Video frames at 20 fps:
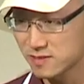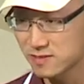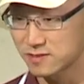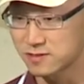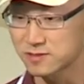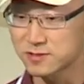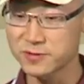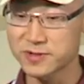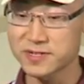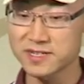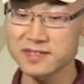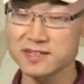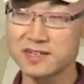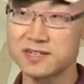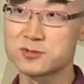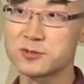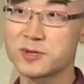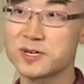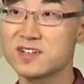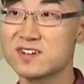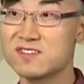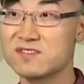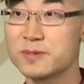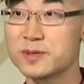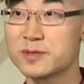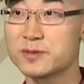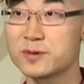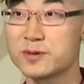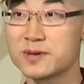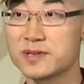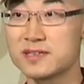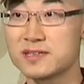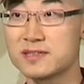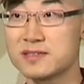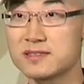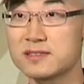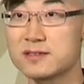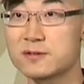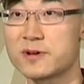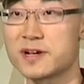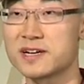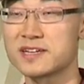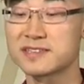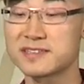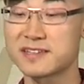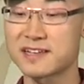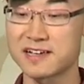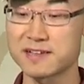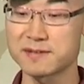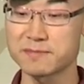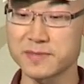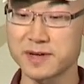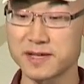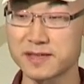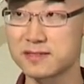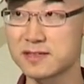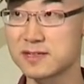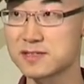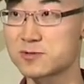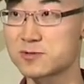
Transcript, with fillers: So it's really a trade-off between the running time and the